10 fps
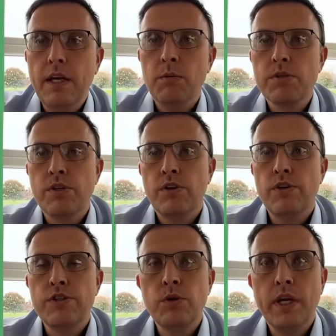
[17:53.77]
it was
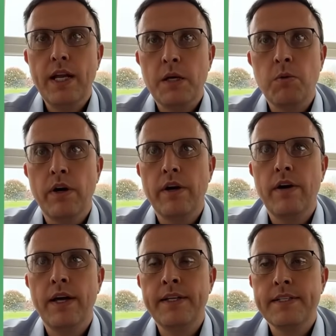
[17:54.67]
third to Gaelic Warrior
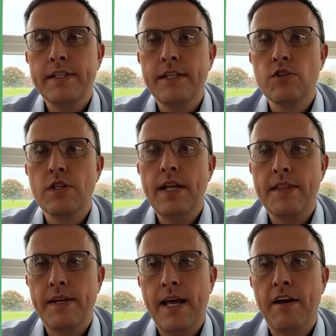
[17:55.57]
and just a
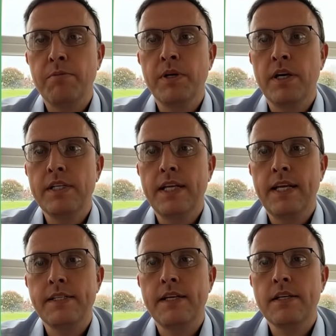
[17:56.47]
length and a half behind
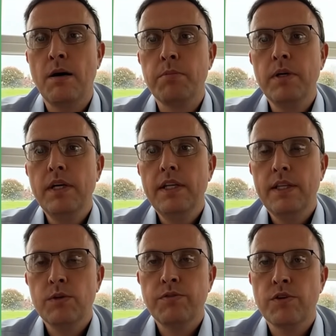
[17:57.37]
LA Tétomp.
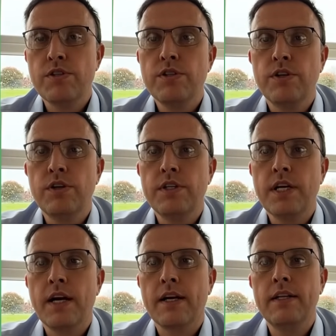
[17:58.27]
They were first and third in the
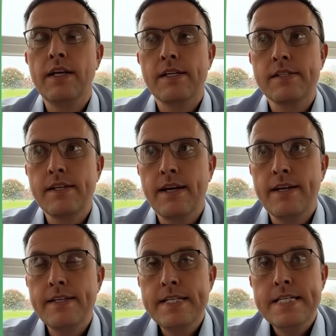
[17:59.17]
Arkle yesterday.